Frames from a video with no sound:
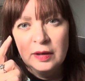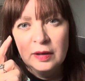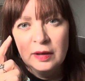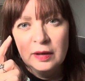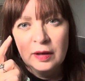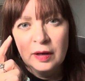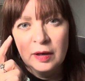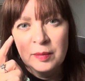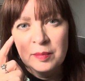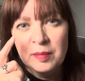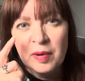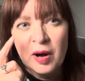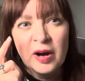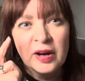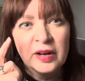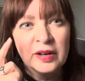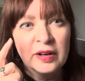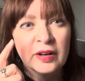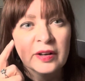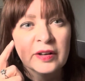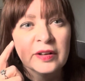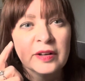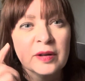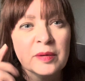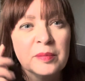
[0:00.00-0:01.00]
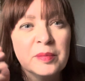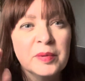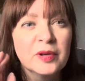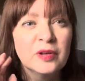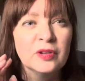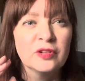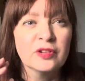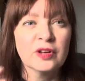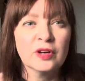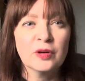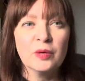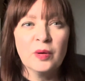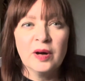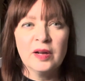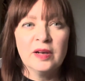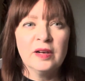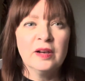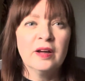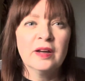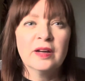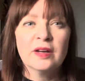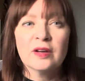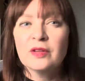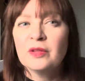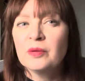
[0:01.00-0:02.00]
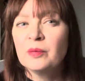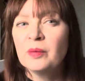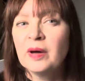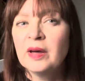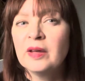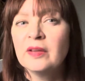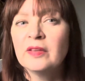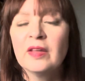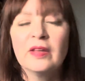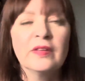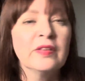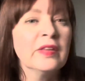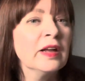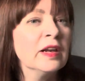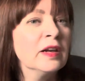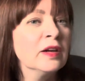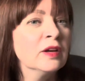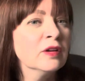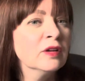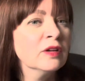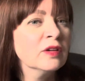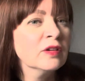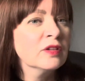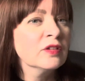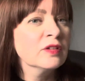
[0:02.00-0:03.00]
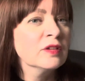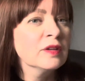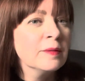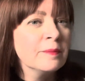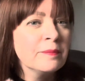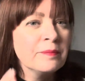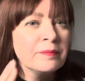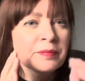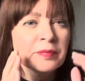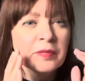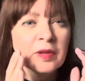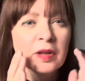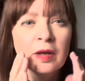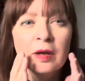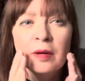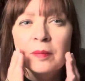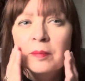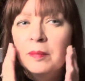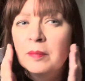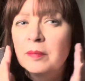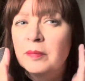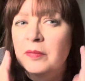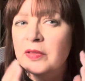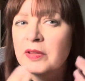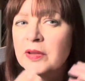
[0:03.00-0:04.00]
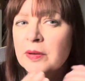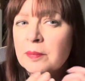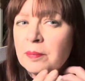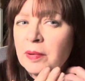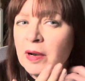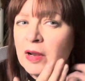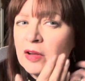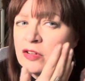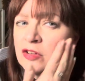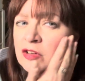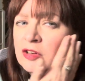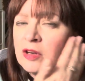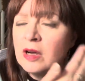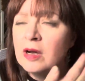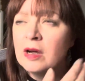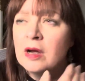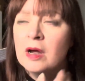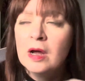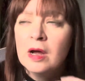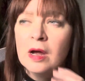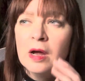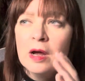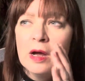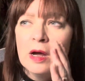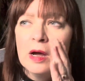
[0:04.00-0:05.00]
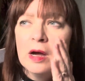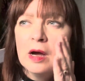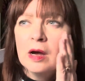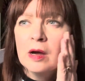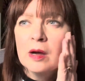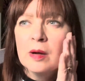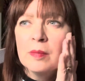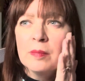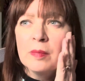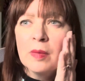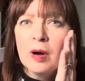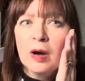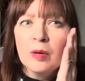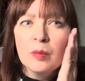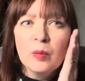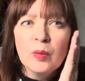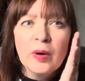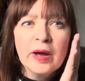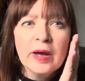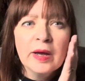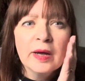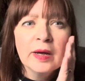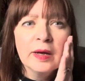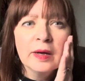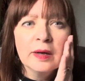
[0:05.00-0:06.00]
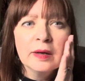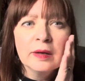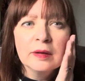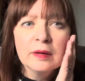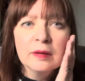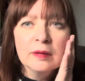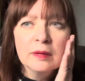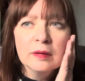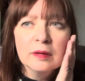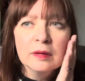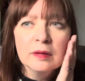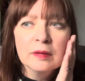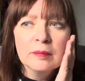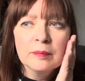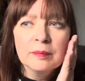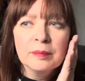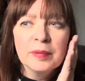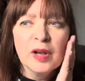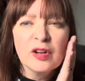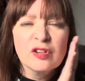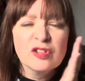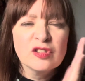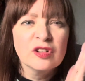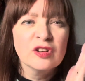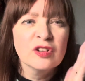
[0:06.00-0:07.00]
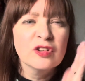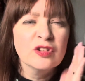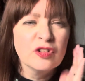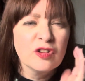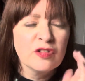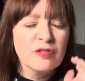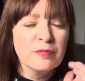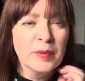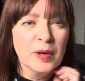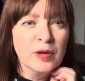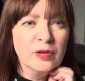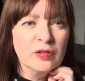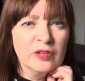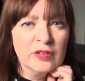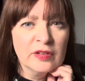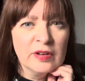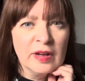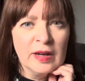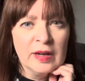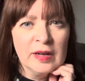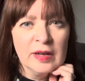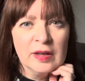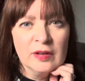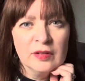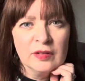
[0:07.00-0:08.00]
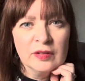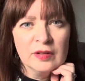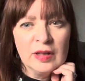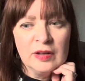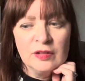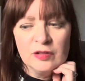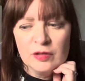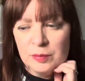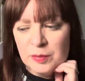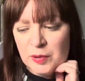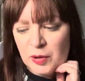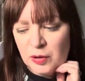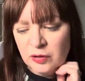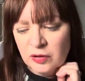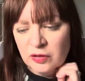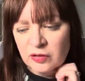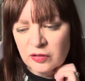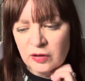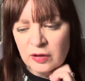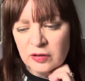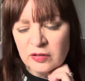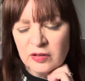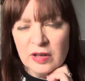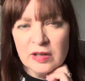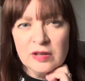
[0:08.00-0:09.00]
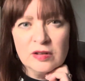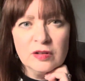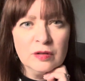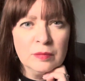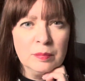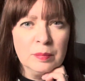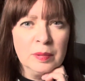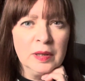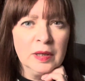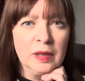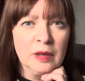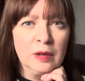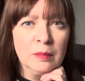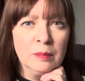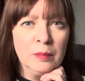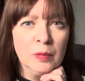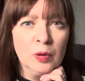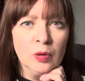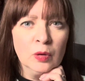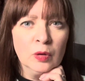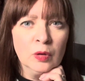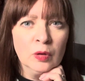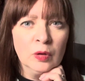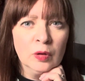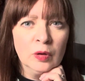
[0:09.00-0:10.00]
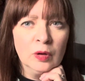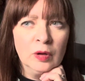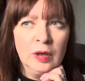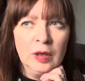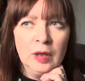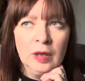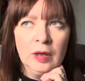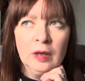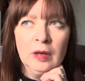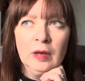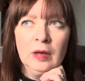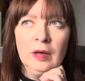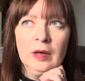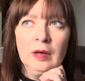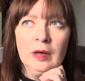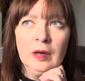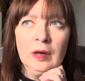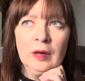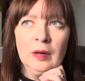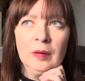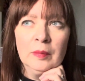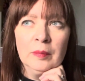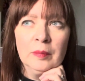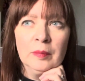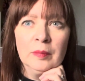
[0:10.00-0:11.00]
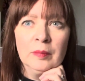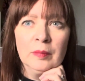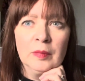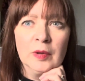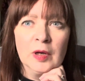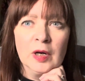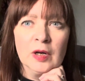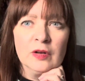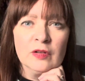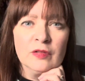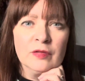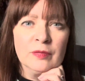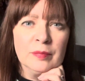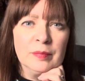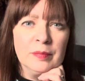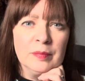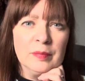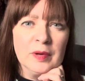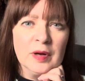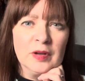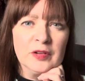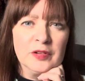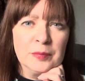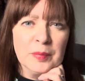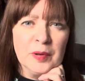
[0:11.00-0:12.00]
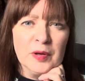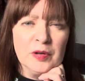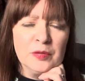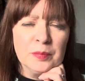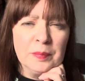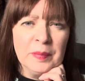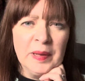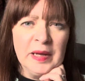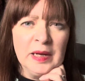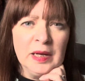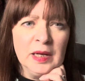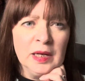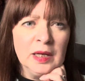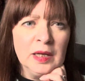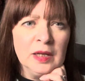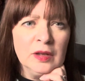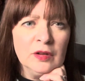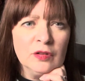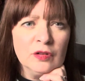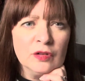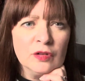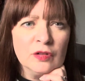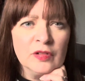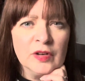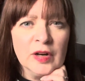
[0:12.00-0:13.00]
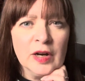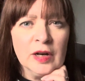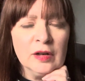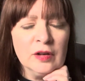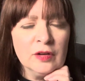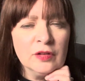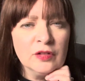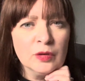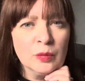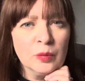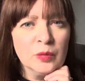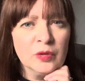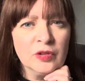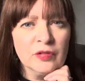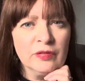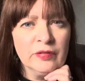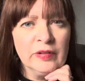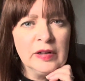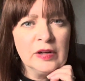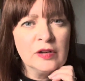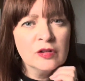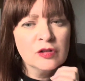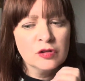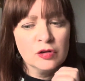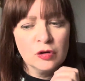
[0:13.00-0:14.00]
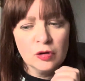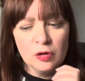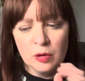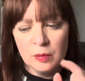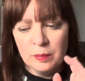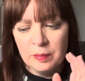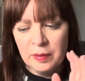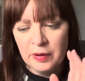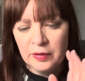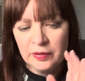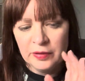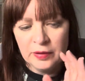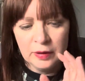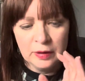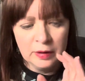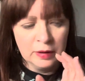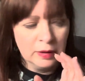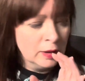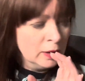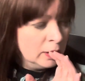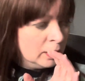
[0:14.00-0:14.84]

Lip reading: eyeliner, because I quite like the way that looks. The blusher, I wear blusher sort of most days, and to be honest I tend to pick more kind of, I suppose, pinky sort of colours. I wasn't really sure, but the